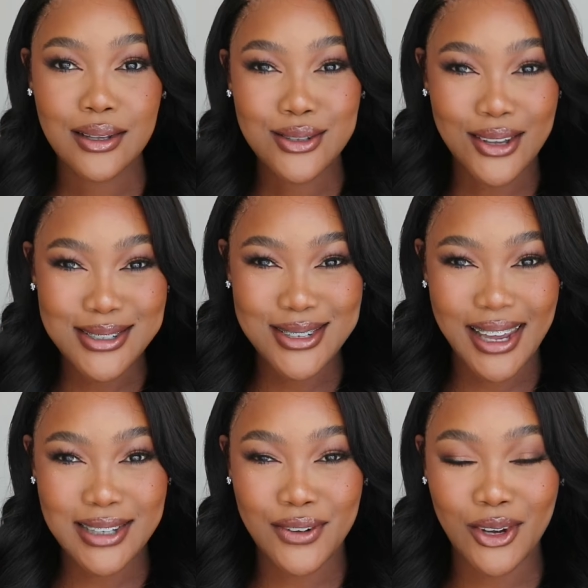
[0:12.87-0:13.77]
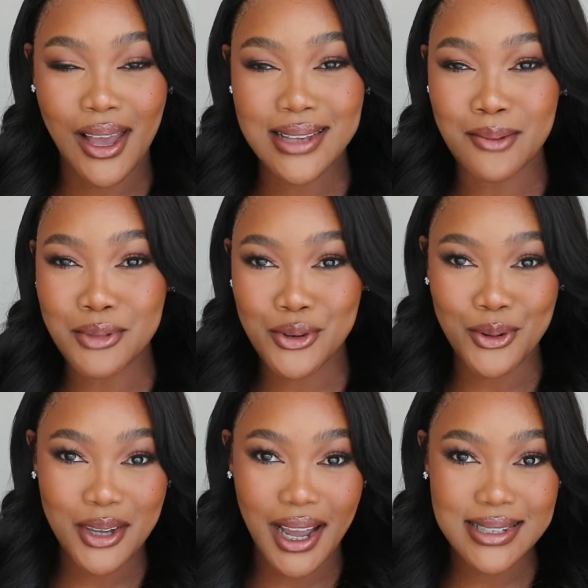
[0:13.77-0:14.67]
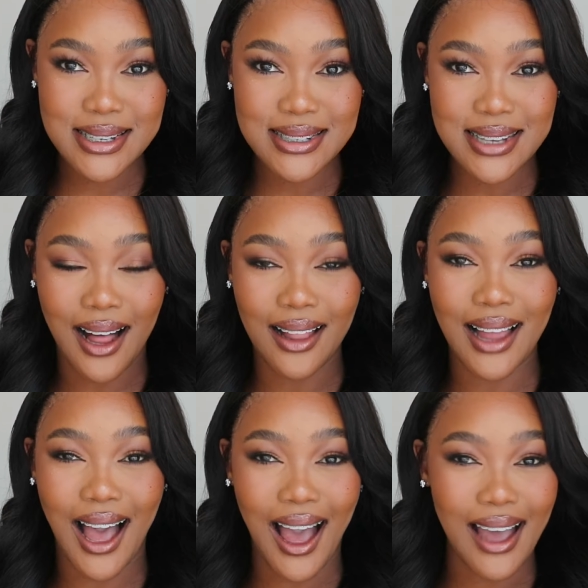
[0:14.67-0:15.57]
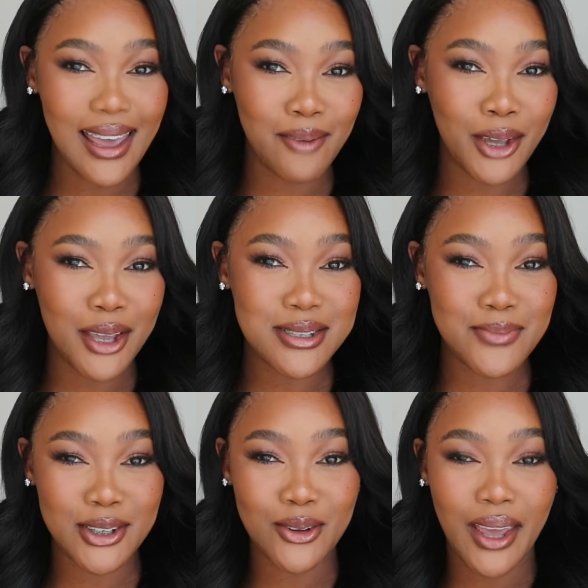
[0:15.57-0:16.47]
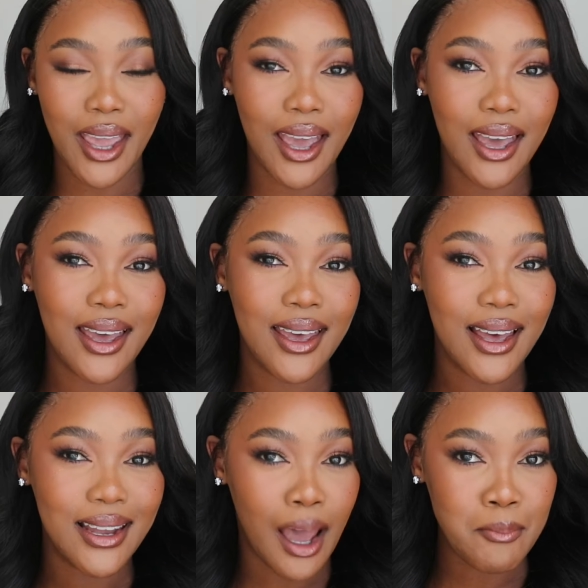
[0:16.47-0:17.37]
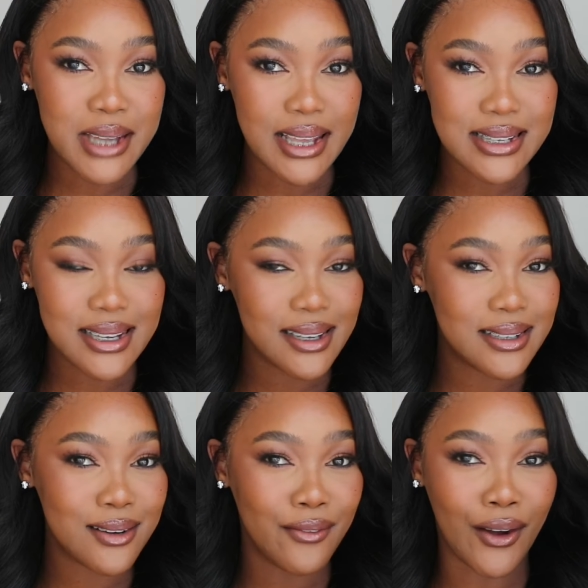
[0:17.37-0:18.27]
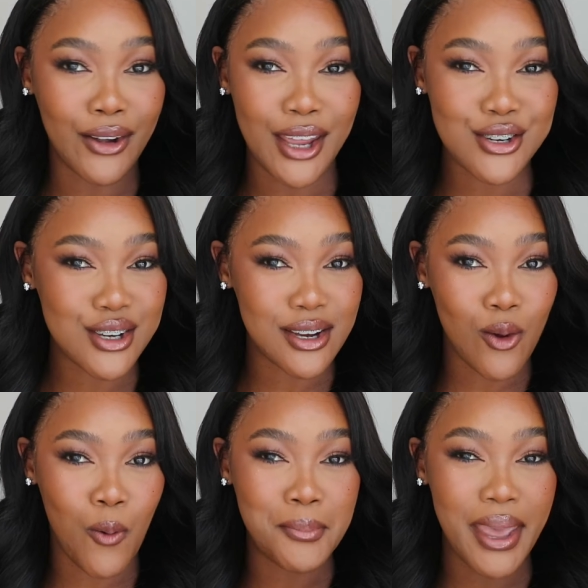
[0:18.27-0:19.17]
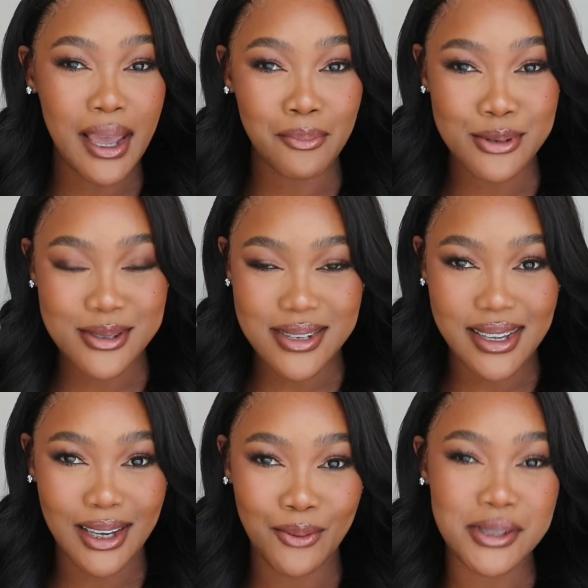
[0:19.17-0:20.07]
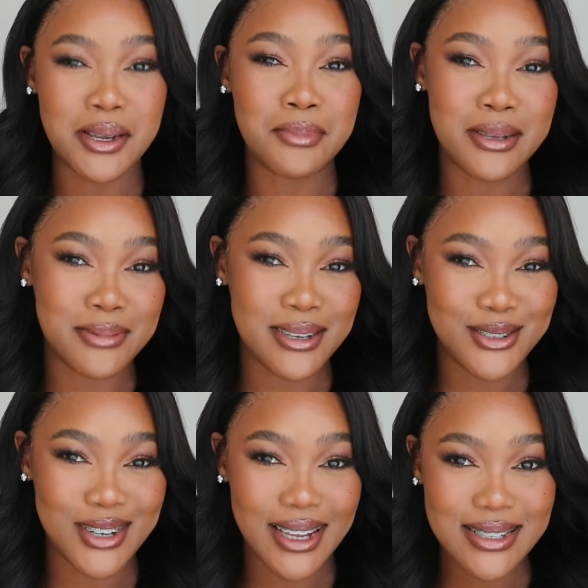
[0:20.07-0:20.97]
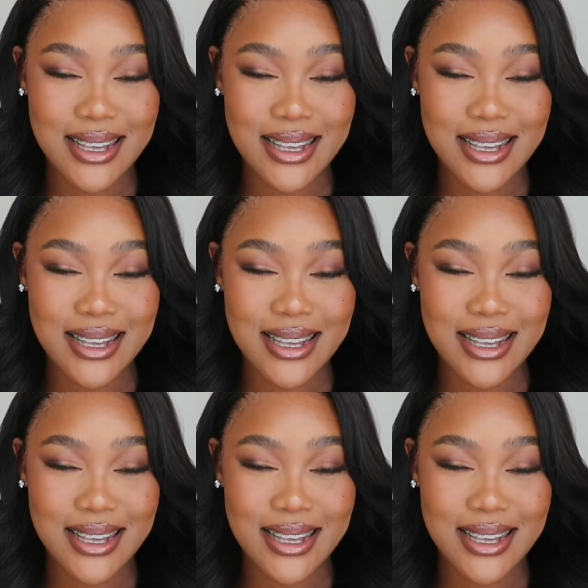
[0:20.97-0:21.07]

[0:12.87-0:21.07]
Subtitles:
So in today's video, as I'm sure you guys can tell, I am going to be doing an updated foundation or makeup routine with some tips and tricks.